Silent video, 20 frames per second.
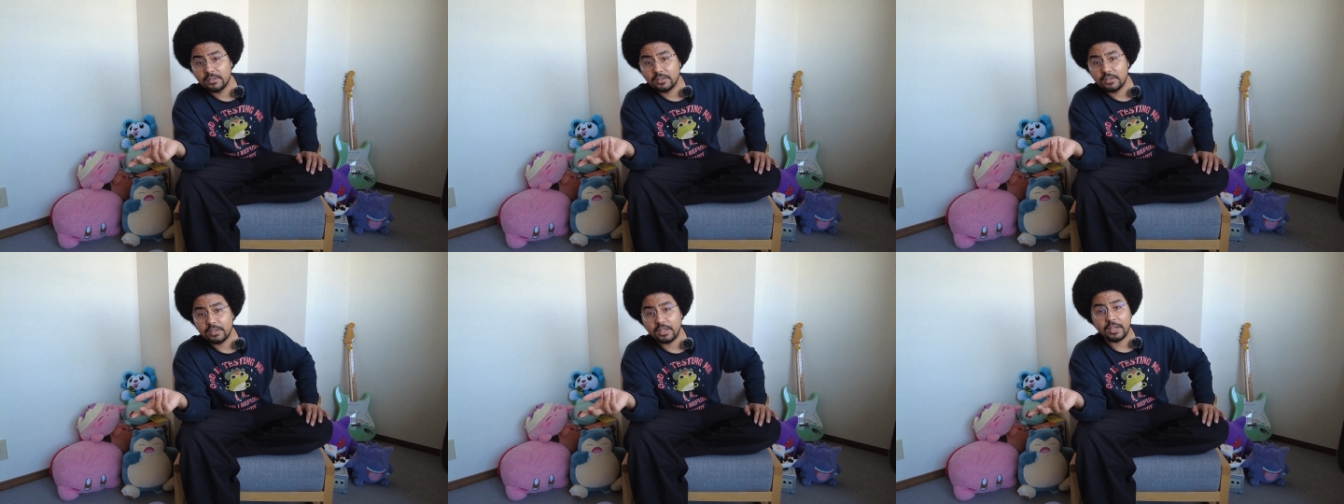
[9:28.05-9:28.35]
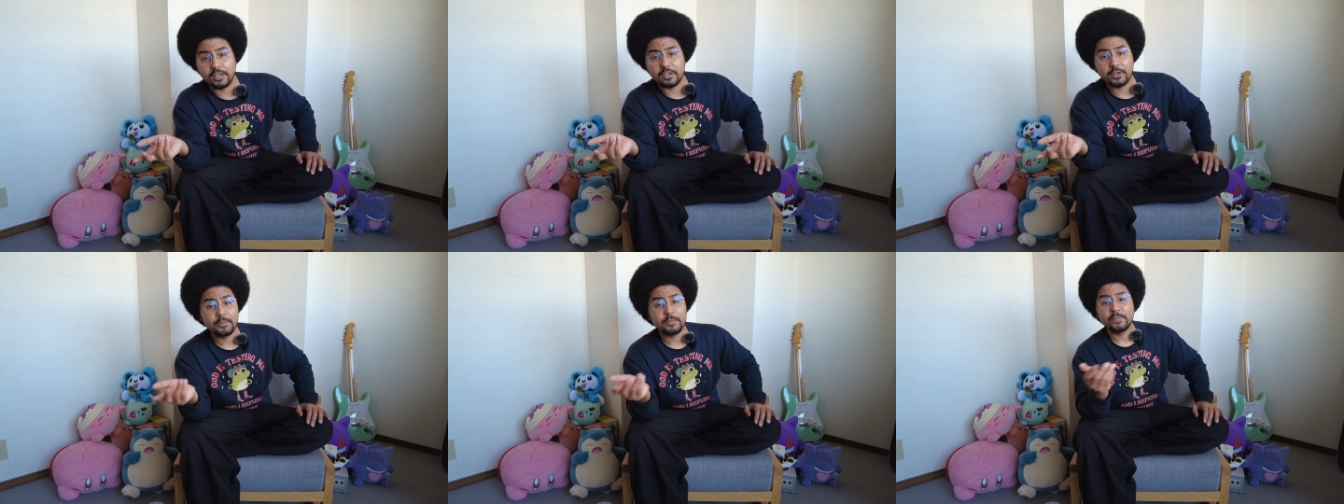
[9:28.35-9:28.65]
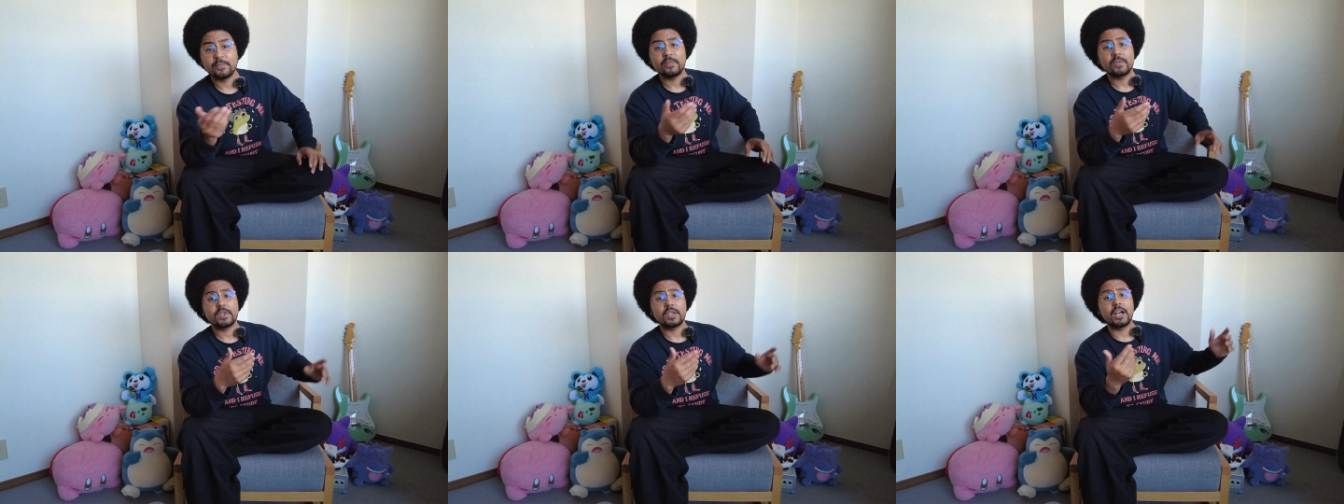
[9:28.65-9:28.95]
Like,
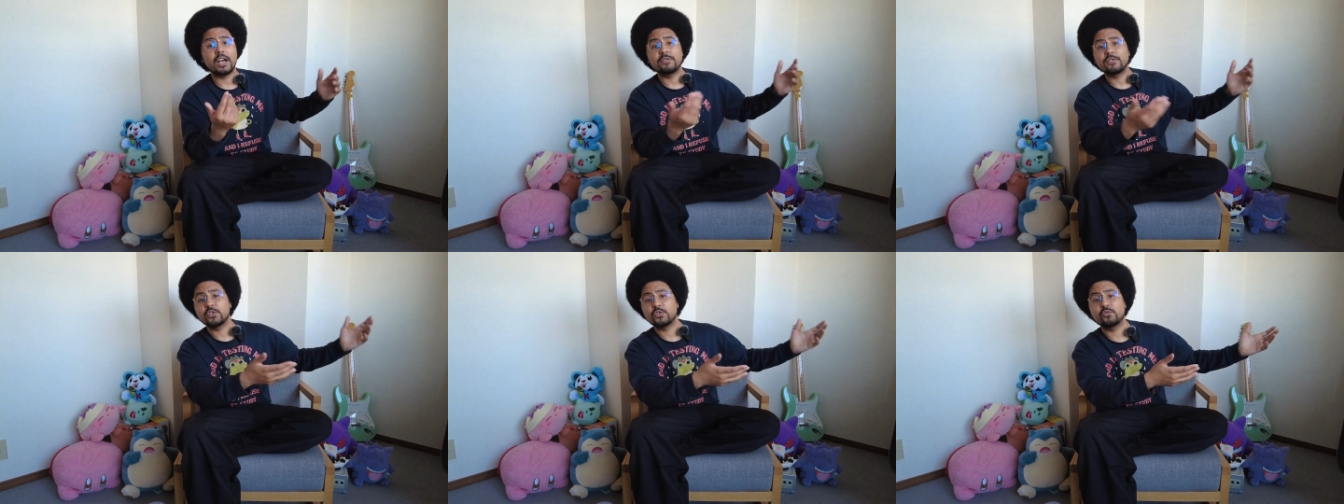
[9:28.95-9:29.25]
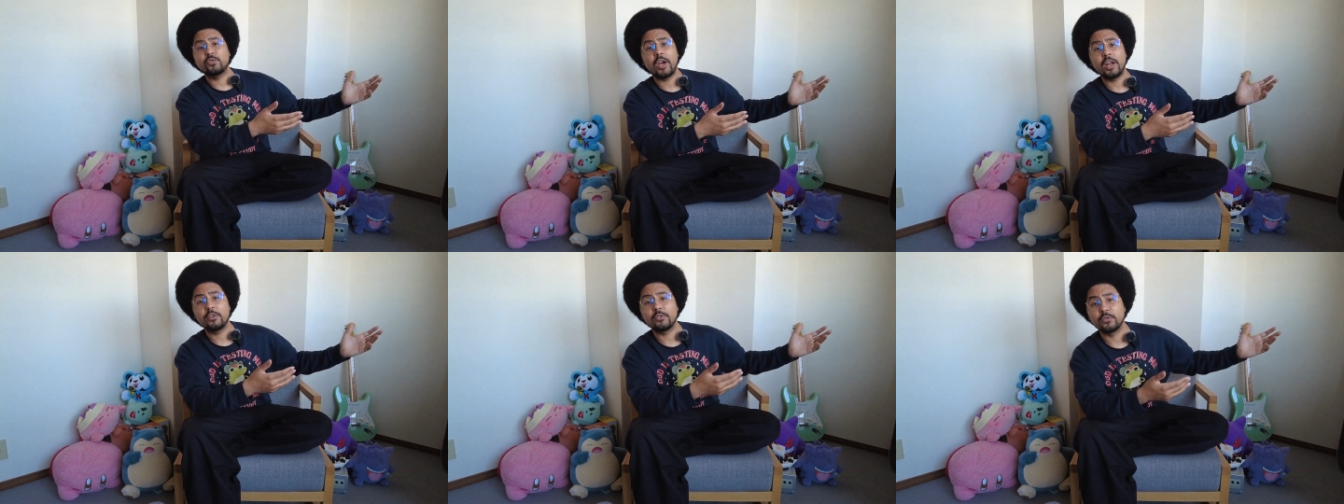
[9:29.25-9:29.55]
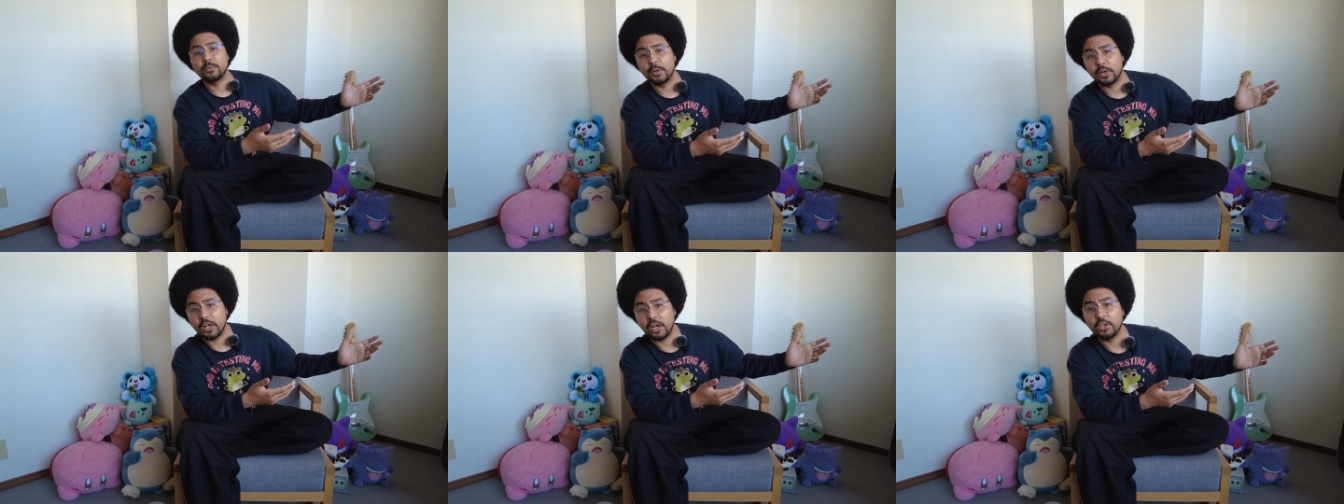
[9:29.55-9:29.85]
I've just ran
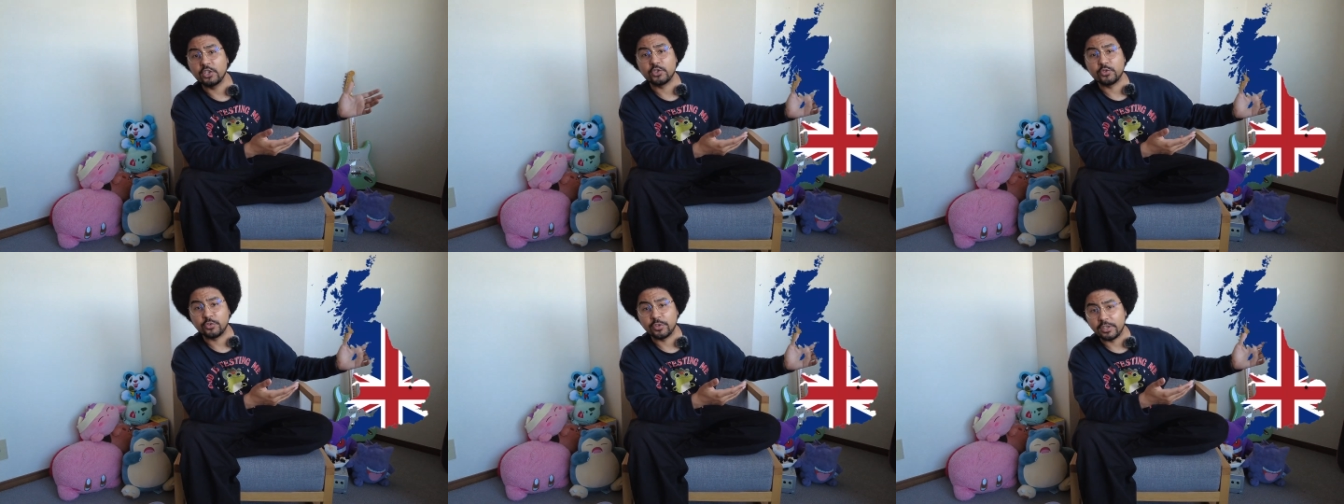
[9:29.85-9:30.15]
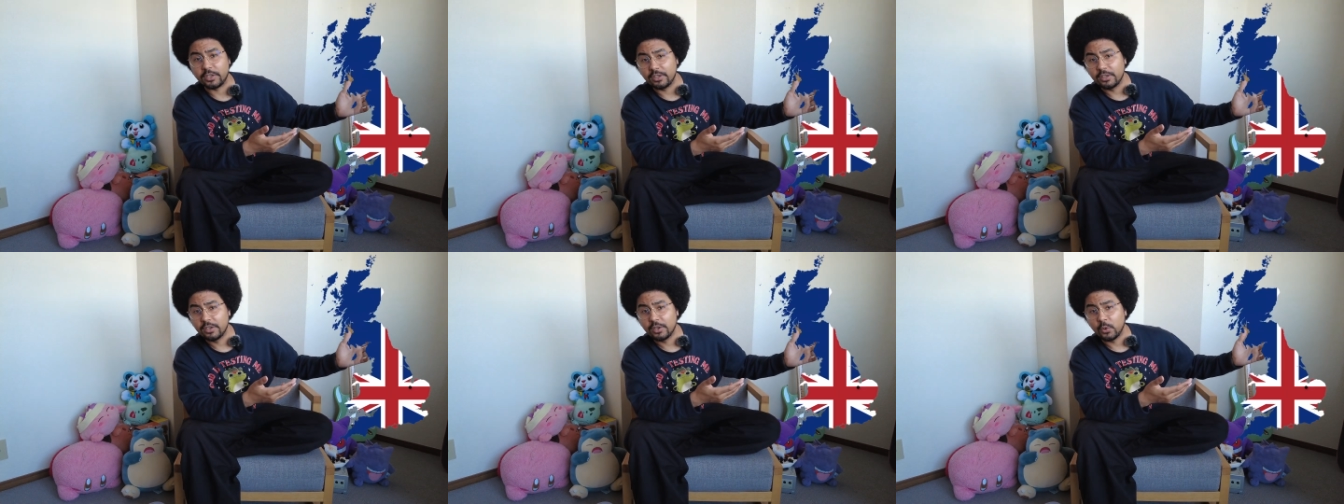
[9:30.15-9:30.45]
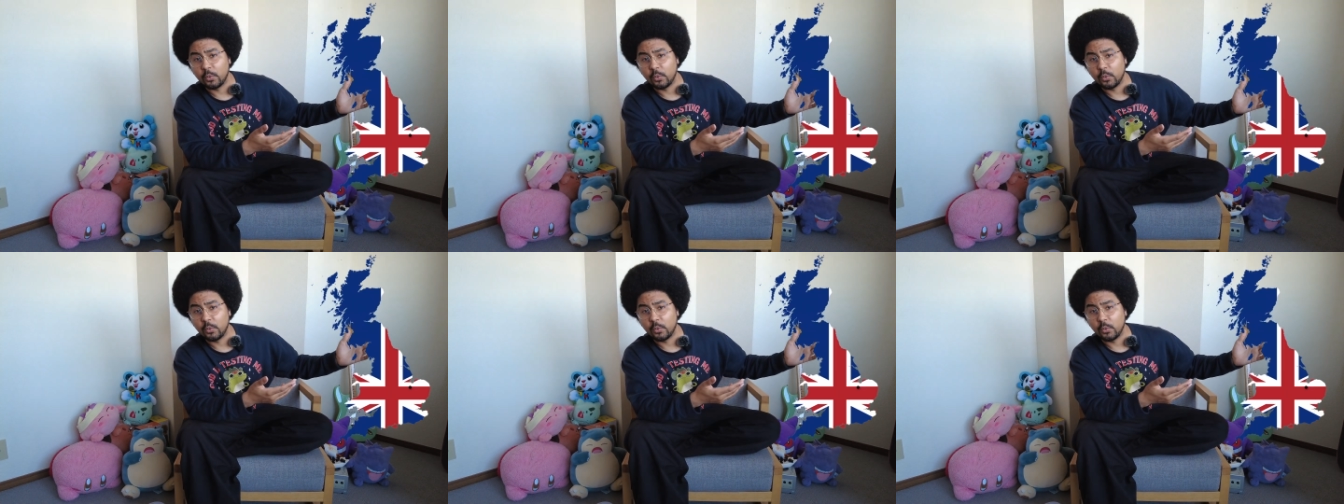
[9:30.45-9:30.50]
from a country